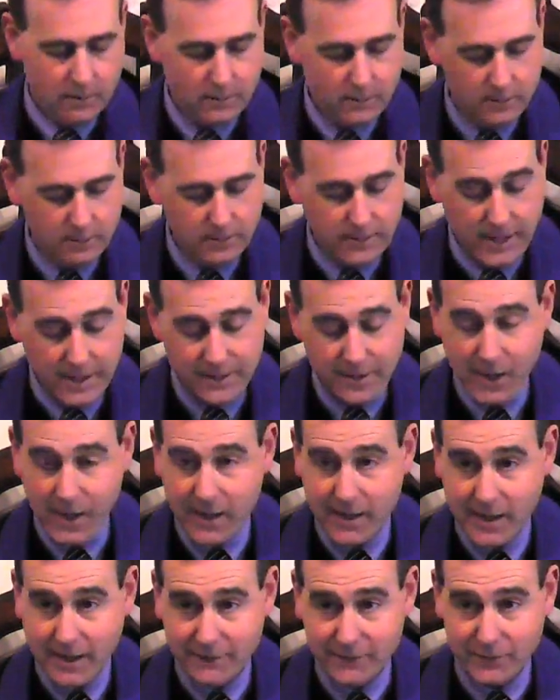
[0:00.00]
That
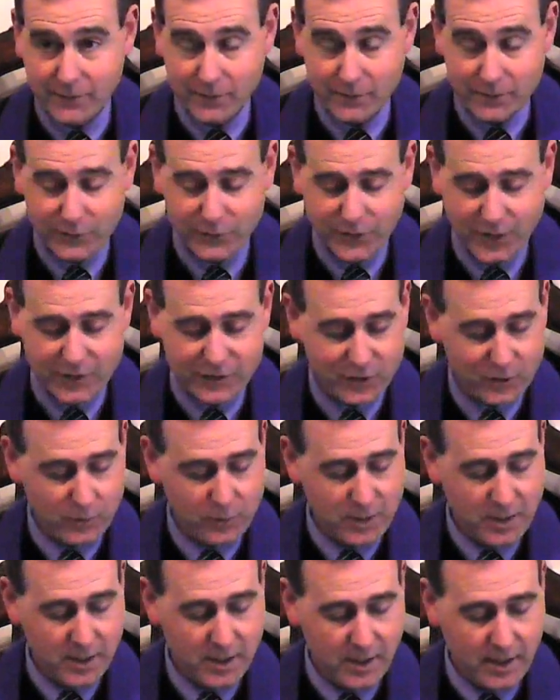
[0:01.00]
night after the session
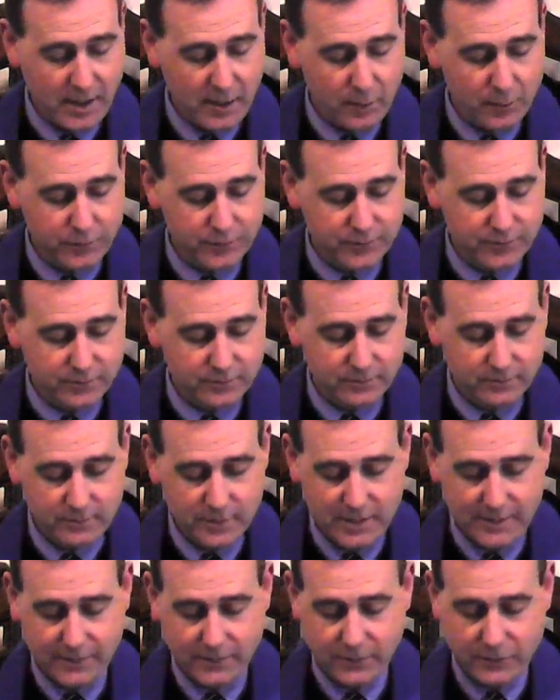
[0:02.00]
meeting, I was
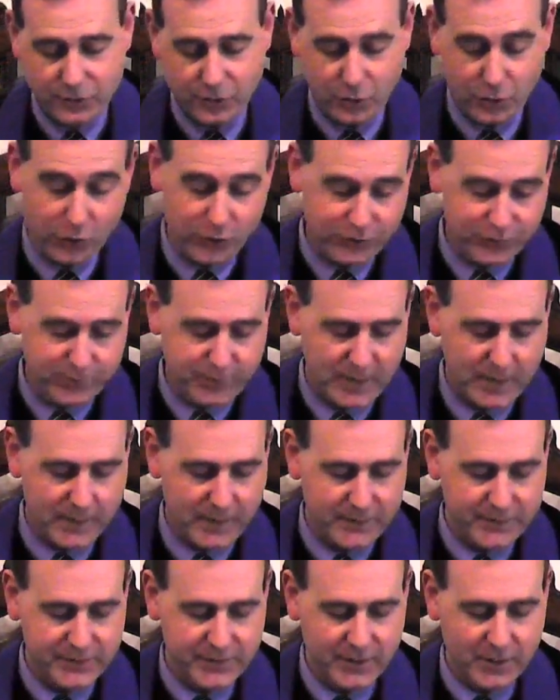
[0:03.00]
leaving the church by
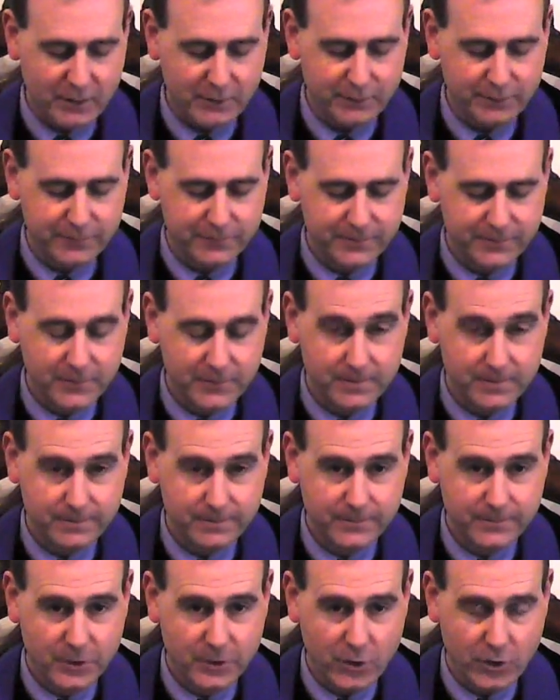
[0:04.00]

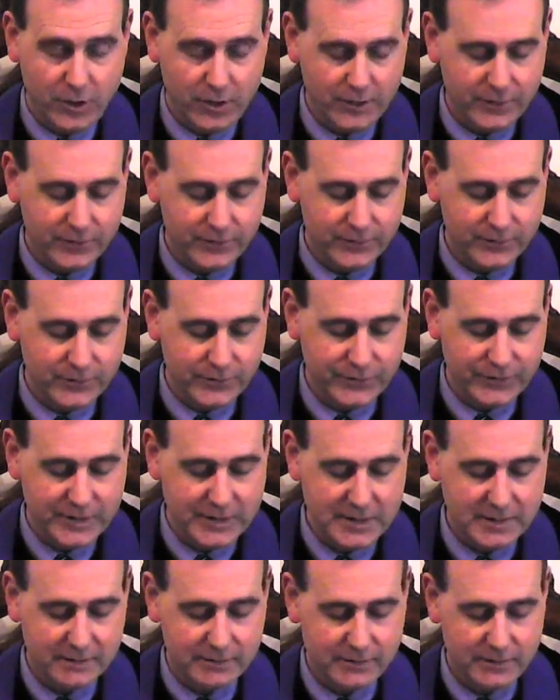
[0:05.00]
myself, curious to
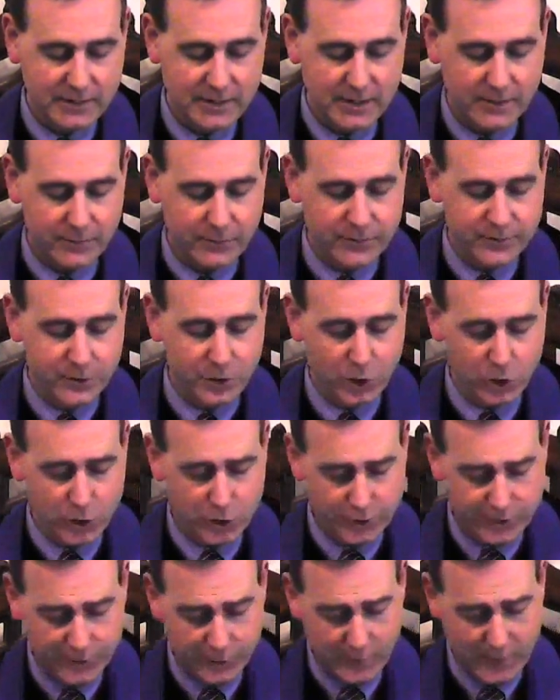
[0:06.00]
see if he had
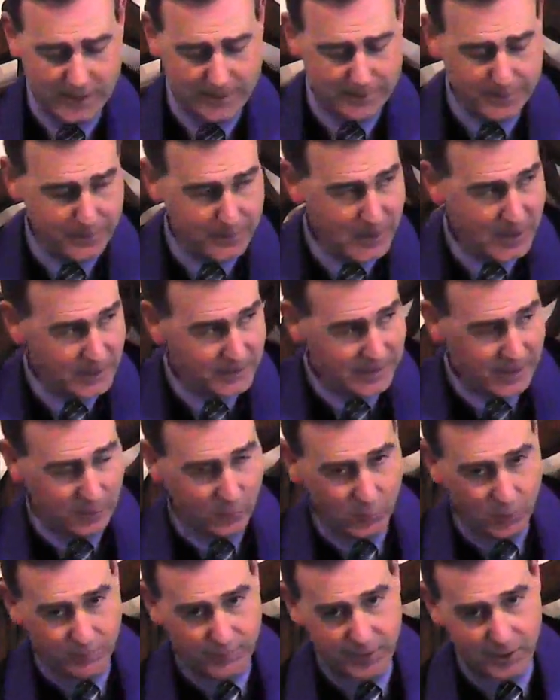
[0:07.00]
returned, so I peeked out
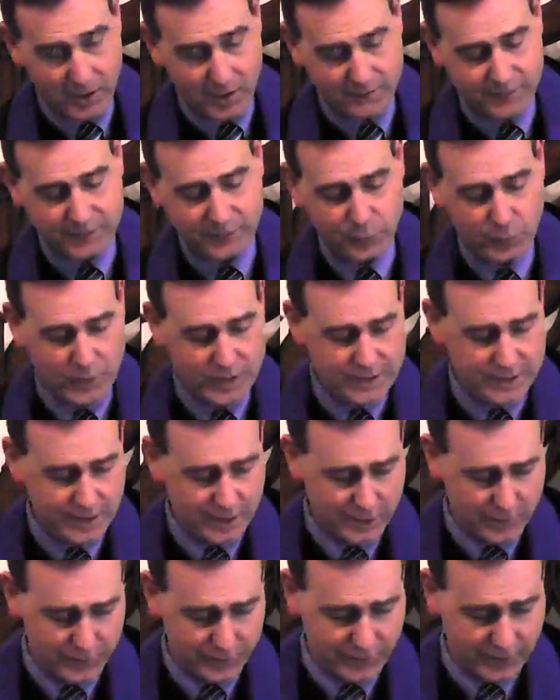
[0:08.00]
one of the office
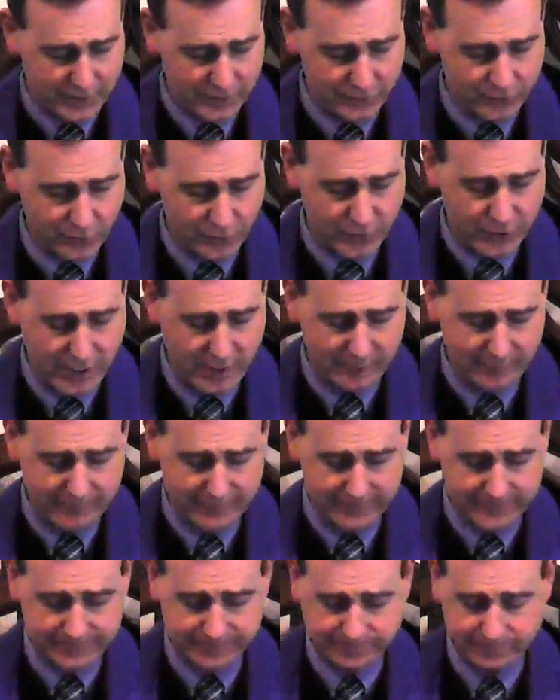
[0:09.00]
windows, and sure
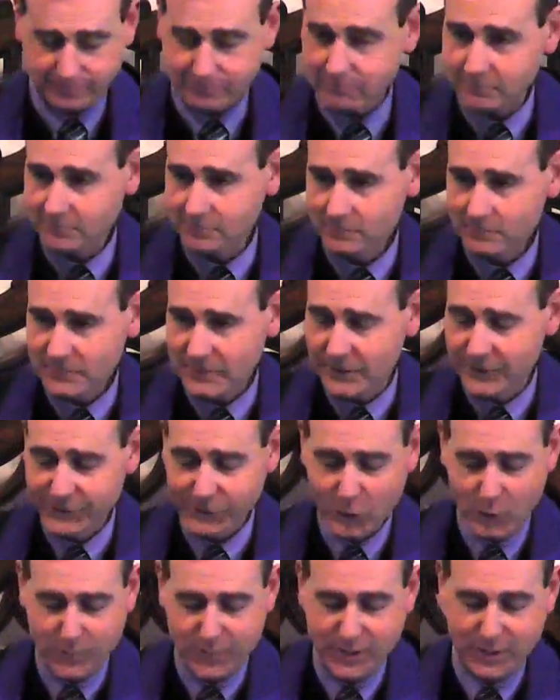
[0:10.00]
enough,
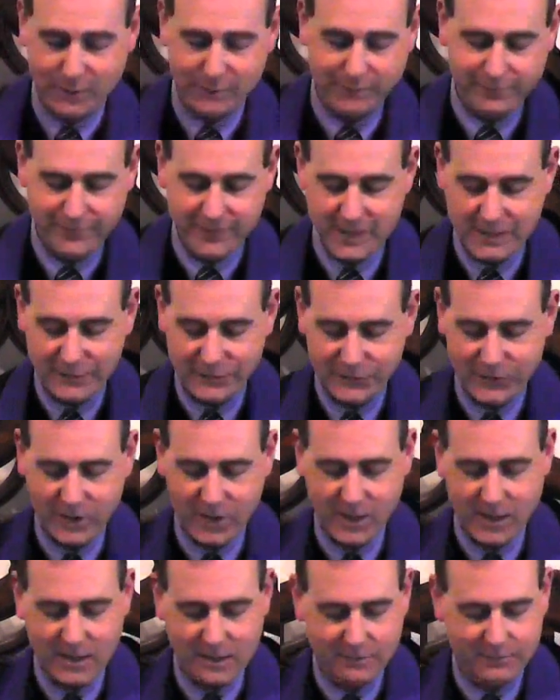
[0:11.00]
saw a pair of feet
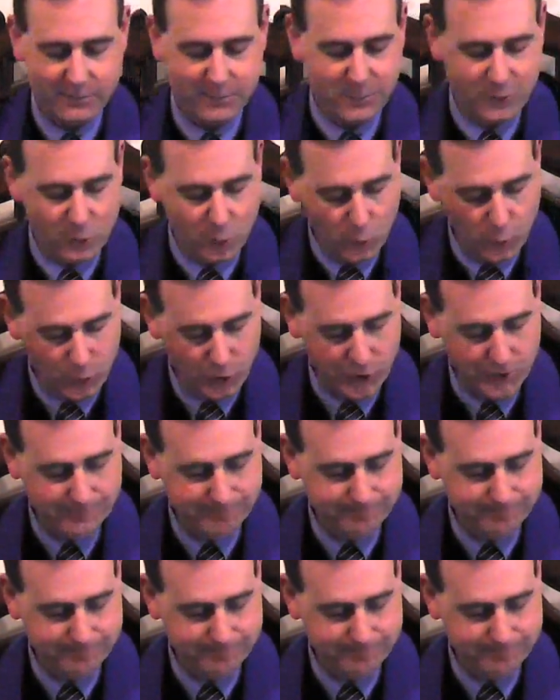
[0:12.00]
sticking out from the corner.